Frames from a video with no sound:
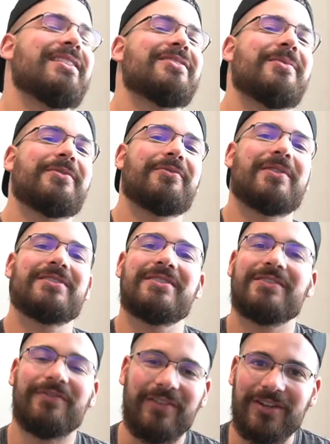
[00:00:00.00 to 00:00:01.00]
you so much for watching
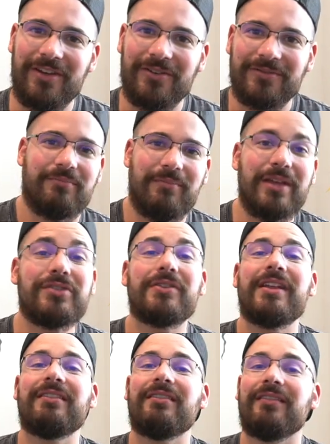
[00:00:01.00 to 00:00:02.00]
this video. Make sure
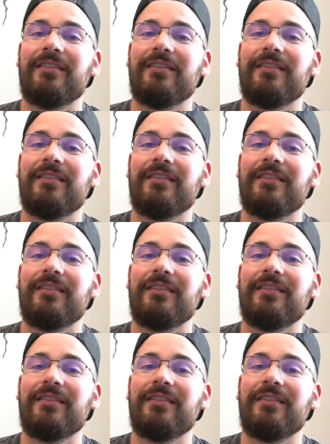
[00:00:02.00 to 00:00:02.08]
to hit the